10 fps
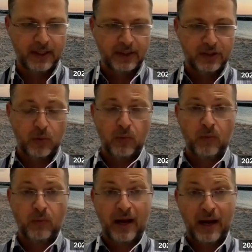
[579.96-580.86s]
So
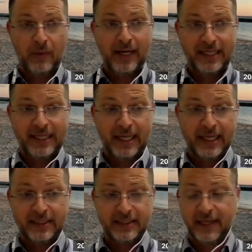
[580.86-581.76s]
our idea
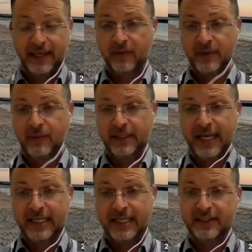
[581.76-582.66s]
is, and
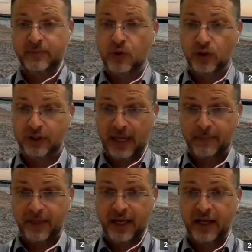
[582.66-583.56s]
nowadays this
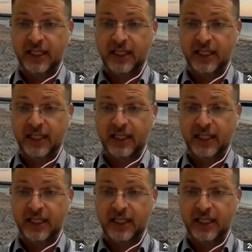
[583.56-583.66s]
immunotherapy